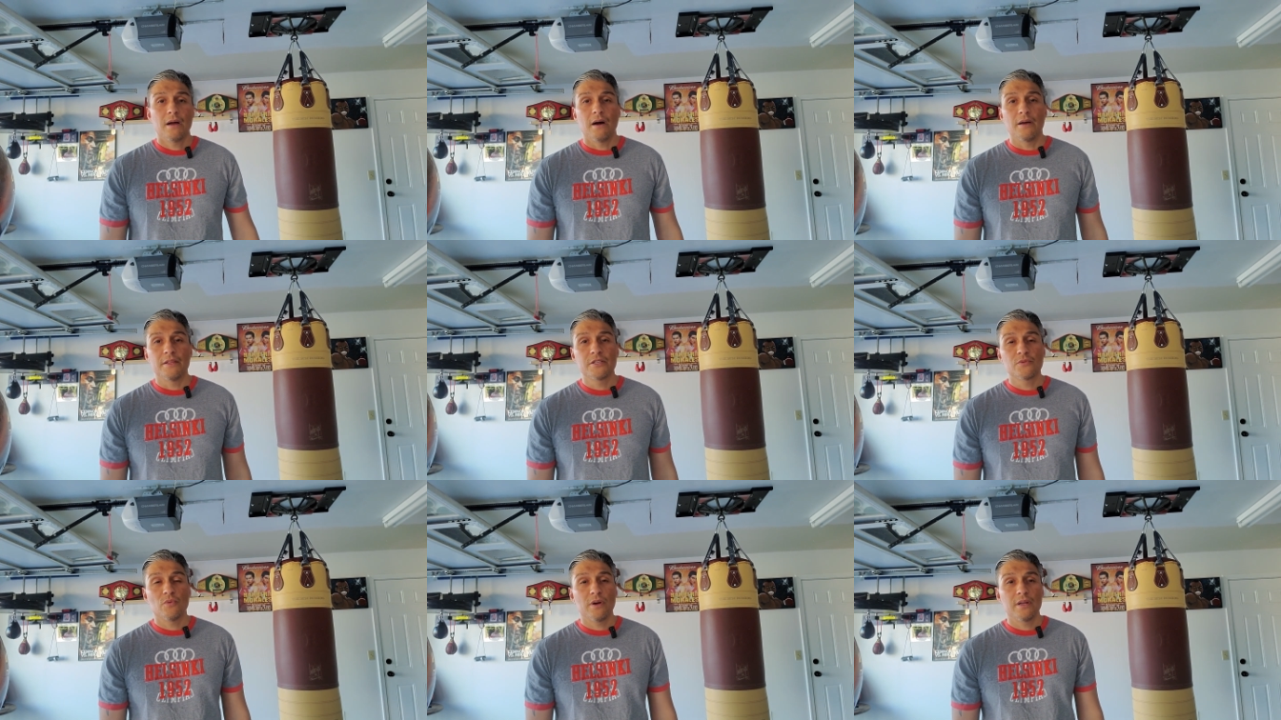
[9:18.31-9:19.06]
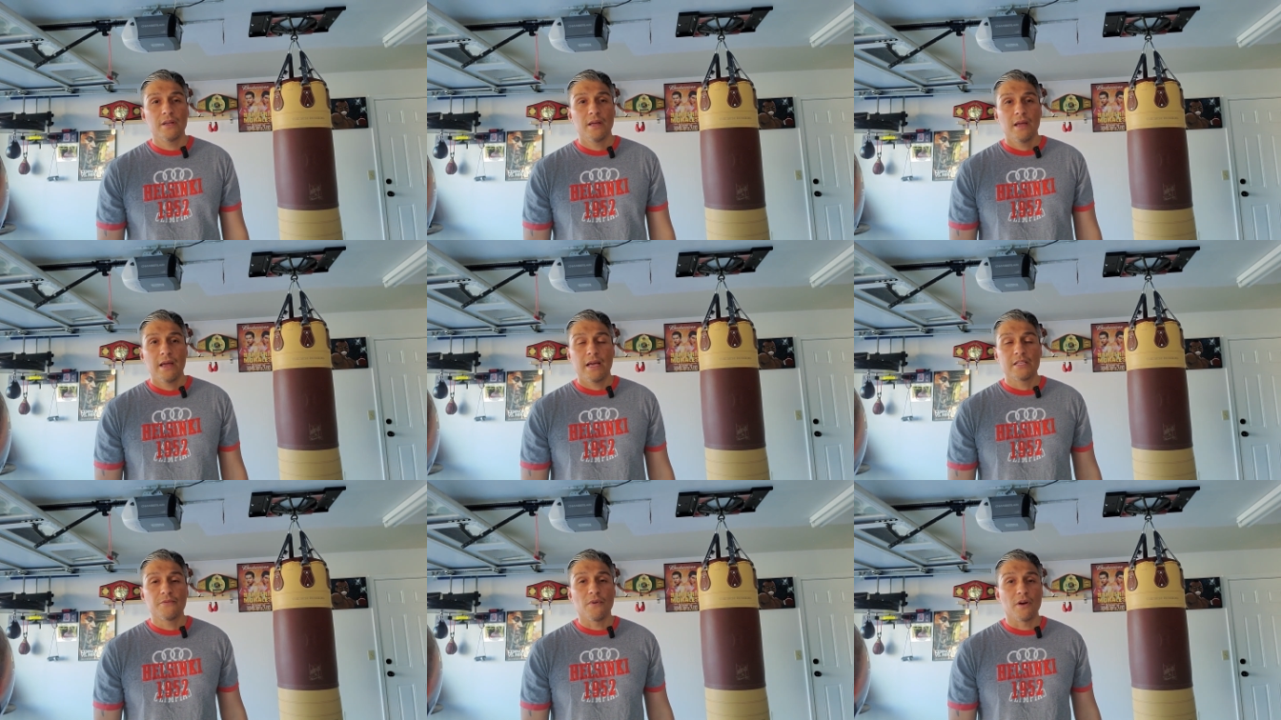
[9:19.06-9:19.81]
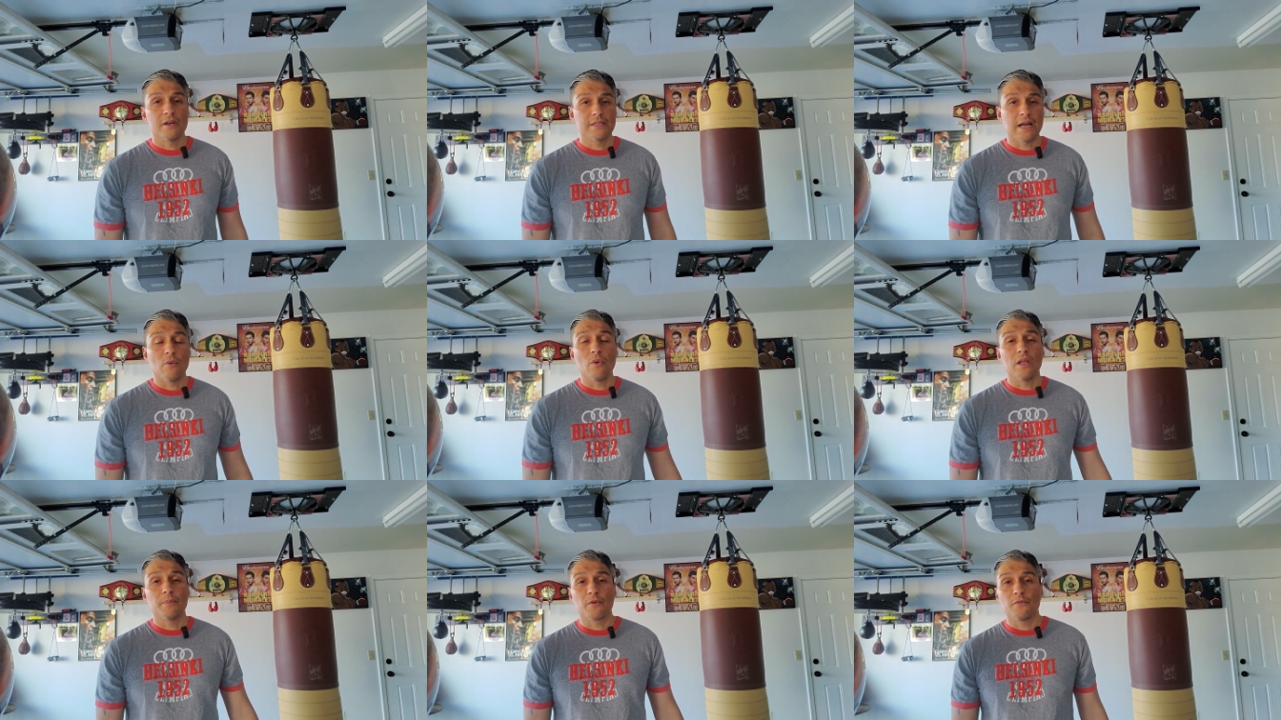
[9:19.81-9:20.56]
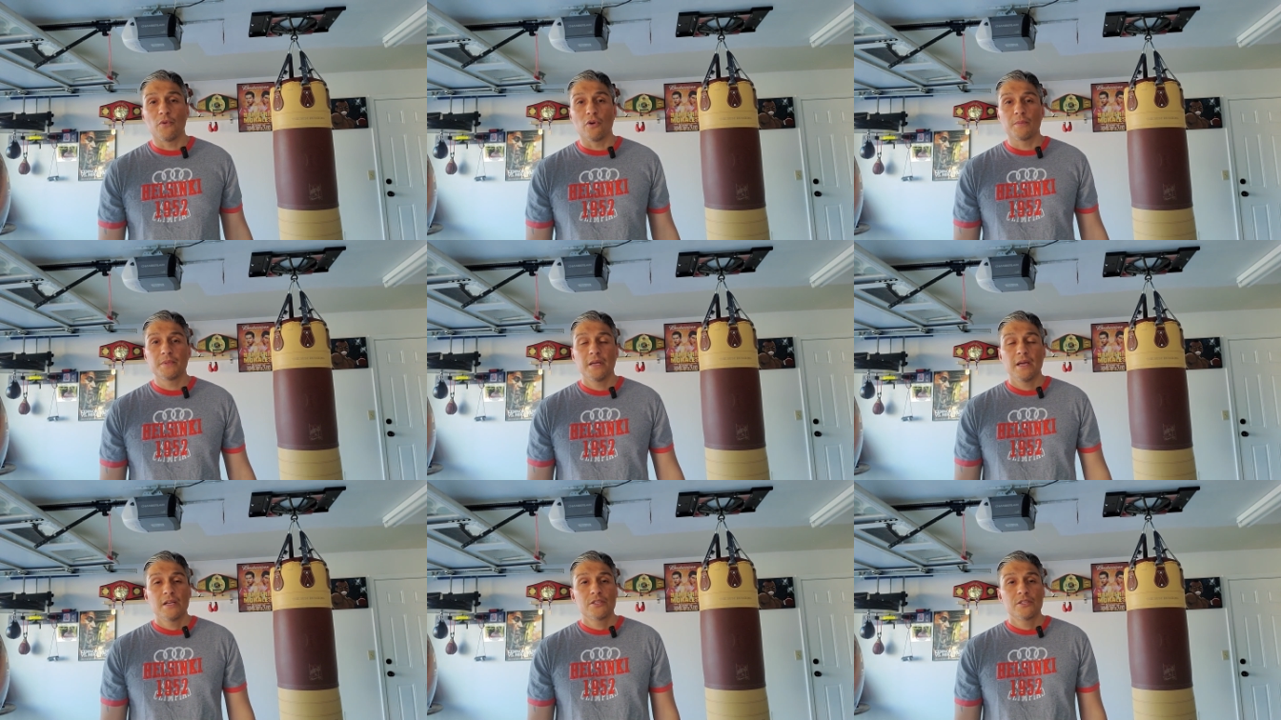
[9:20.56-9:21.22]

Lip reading: on this one as far as how well it performs.